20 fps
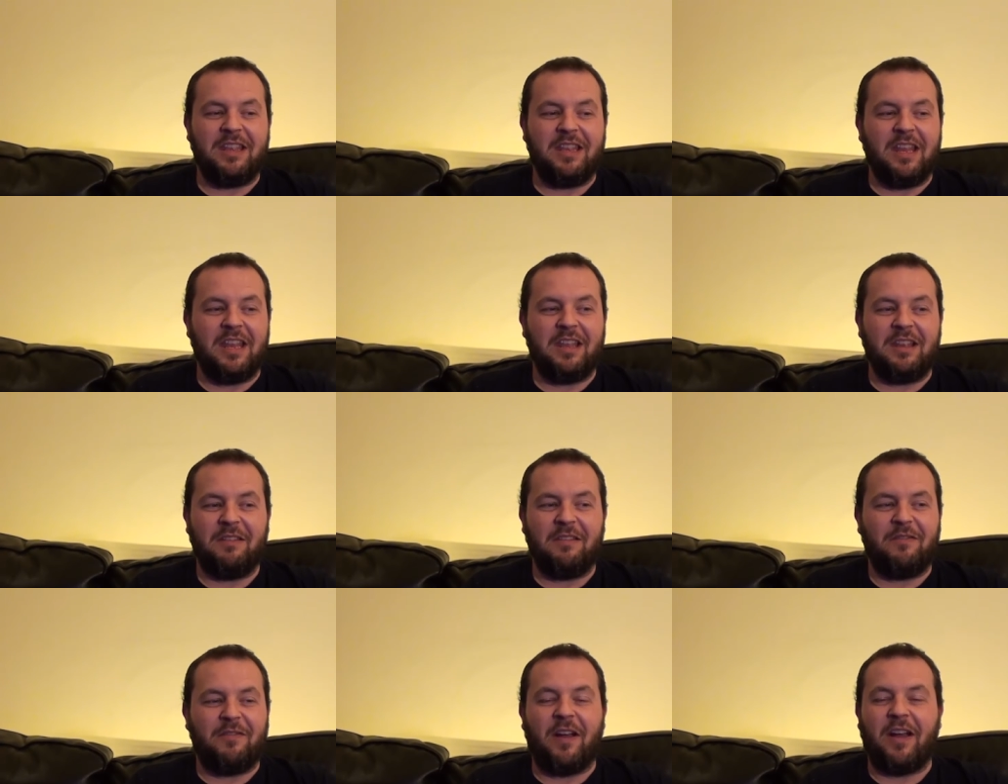
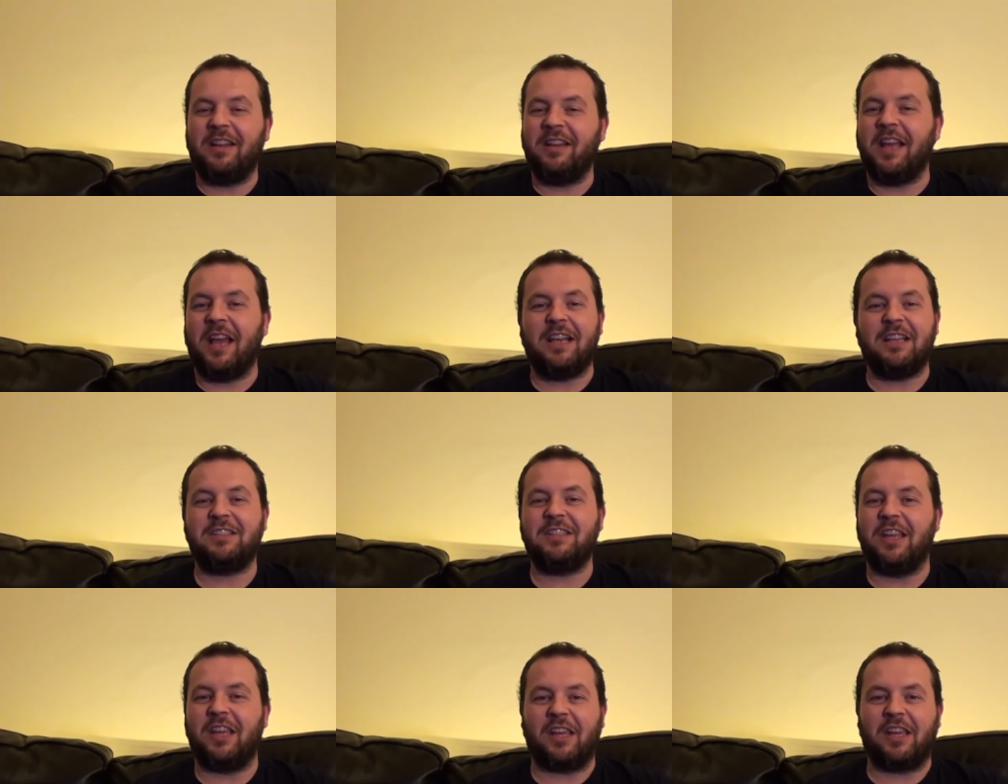it,
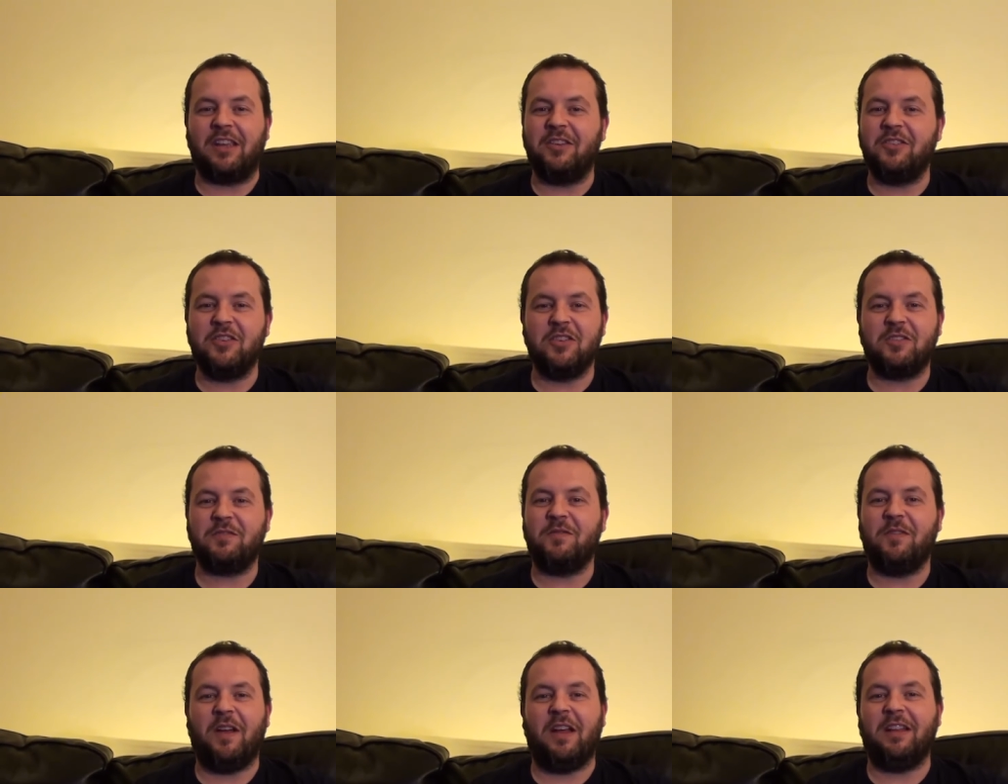fantastic,
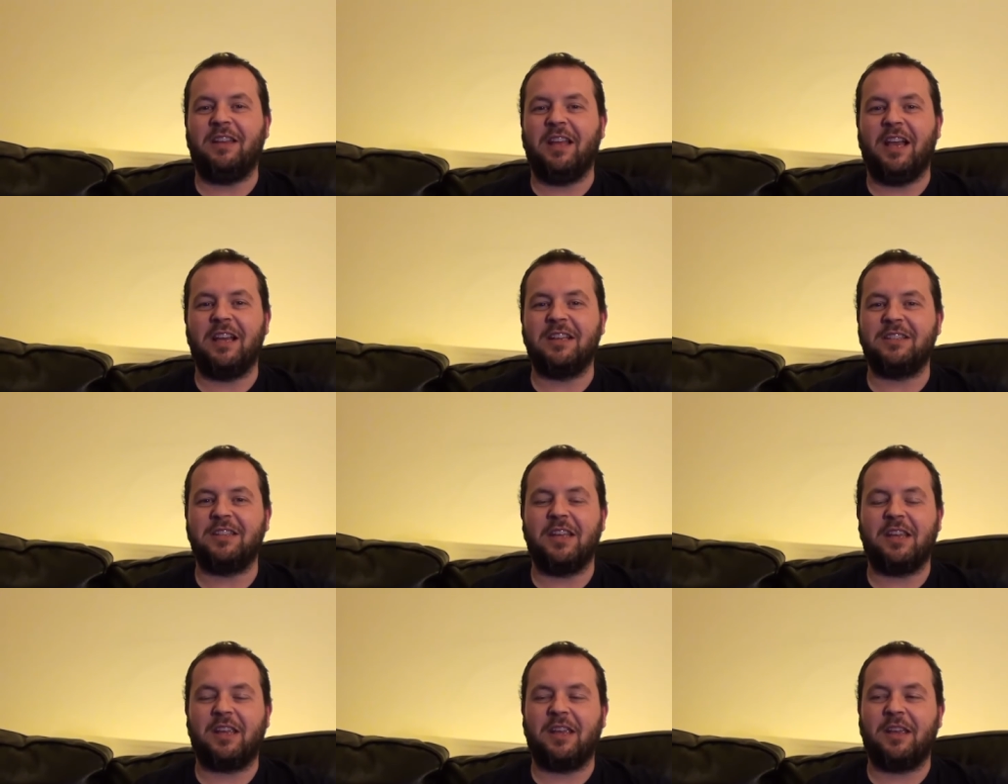just
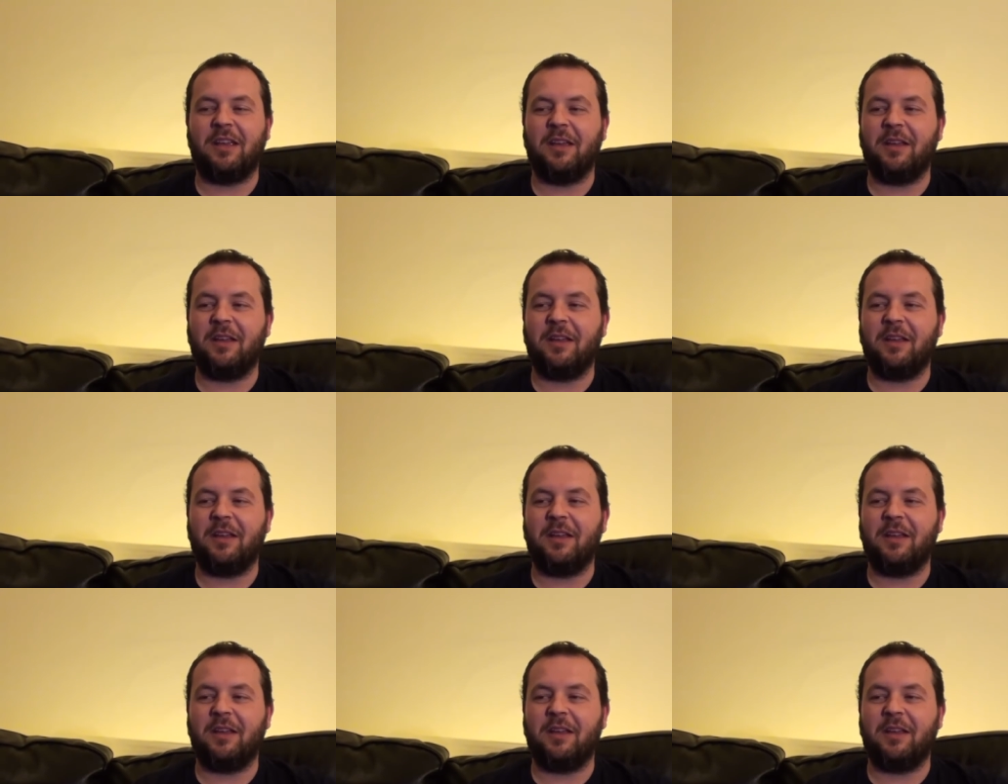fantastic.